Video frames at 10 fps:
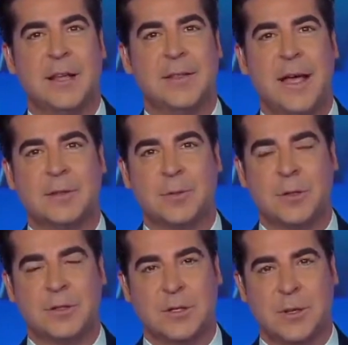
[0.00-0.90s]
and that's
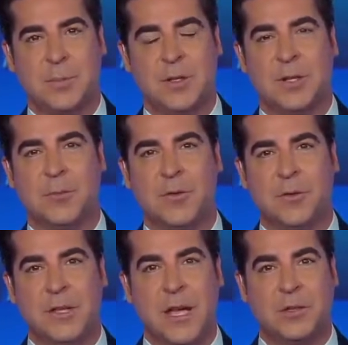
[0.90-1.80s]
what's going to put them
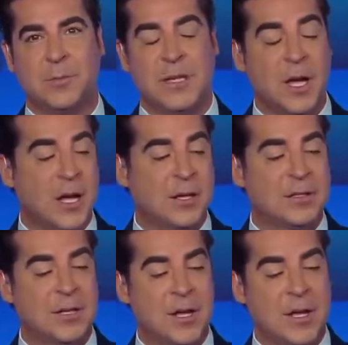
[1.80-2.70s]
over the edge,
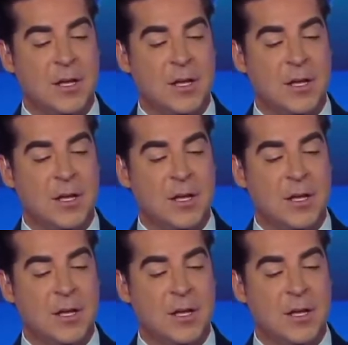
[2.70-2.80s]
because